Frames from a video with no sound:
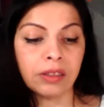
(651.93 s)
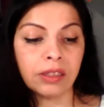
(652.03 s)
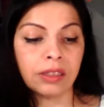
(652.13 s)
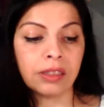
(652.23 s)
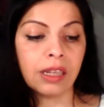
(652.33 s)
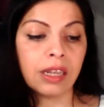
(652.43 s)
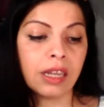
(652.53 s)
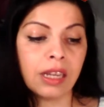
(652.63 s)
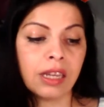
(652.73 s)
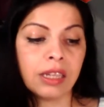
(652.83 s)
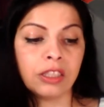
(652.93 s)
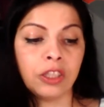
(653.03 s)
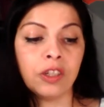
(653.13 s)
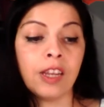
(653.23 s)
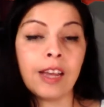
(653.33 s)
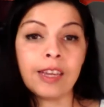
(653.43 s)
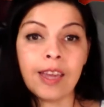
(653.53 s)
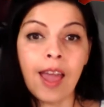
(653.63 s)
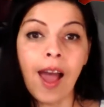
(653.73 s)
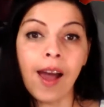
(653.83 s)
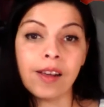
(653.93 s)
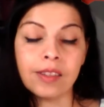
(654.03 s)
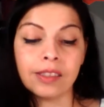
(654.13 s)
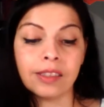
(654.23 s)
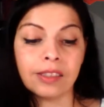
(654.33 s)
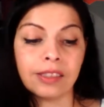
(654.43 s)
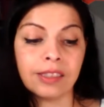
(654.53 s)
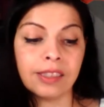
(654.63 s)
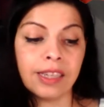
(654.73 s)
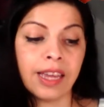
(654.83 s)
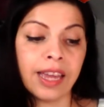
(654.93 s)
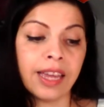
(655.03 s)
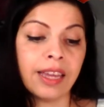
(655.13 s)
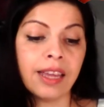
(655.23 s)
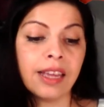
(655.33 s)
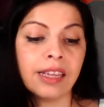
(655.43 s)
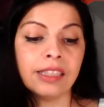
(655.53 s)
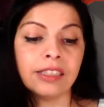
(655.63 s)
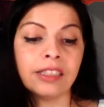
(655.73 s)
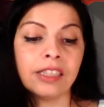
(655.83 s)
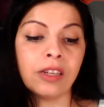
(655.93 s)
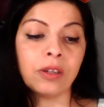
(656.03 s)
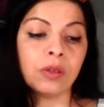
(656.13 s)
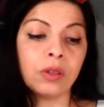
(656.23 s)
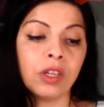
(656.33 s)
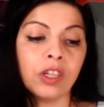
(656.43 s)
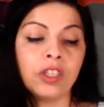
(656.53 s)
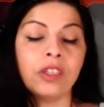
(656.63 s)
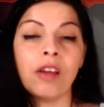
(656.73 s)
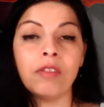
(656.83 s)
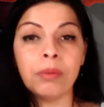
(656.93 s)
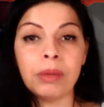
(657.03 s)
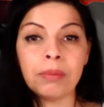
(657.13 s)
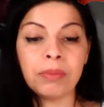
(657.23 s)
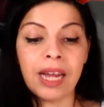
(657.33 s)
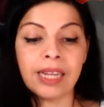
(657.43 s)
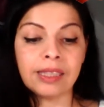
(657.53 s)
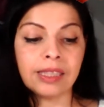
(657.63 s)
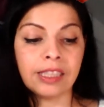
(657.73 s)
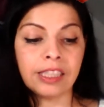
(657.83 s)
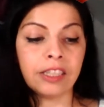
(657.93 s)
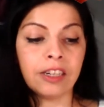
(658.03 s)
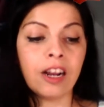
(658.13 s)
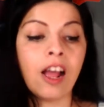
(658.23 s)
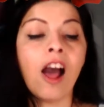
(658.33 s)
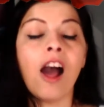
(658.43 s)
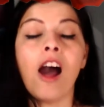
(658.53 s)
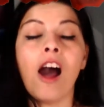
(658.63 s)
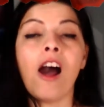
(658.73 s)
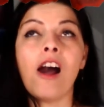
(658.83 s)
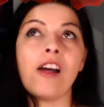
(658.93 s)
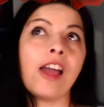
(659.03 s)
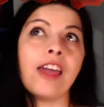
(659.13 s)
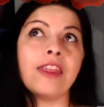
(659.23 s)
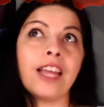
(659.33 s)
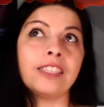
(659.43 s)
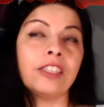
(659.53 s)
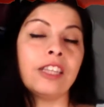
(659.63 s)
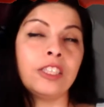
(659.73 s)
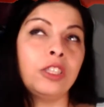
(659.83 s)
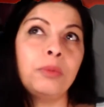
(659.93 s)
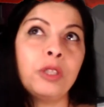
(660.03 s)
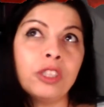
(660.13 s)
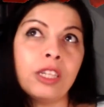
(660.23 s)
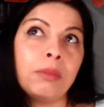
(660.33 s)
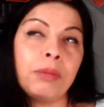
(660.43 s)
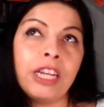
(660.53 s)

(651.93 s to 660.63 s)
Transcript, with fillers: your lucky house. Okay, so you're definitely being blessed this year. And that Jupiter is going to be here for the next